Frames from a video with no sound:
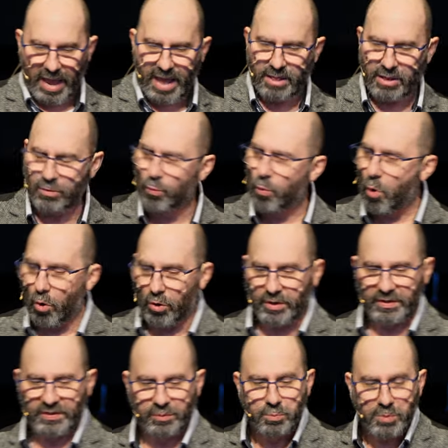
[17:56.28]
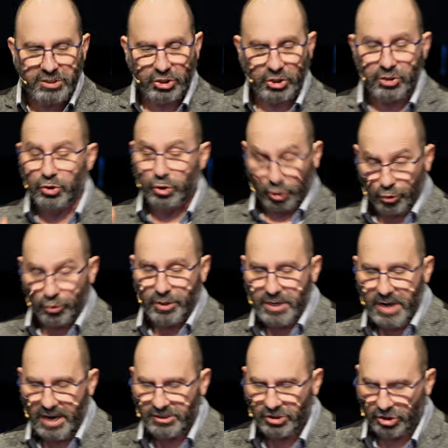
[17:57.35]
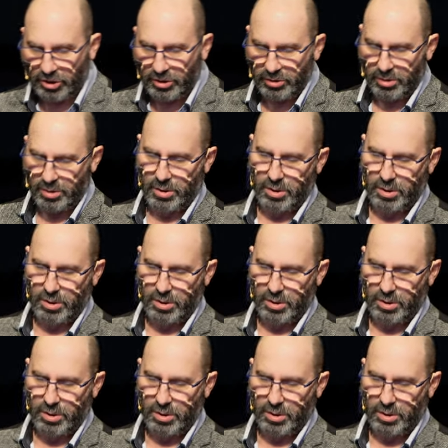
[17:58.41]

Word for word: Alan Walker's mission to the nation.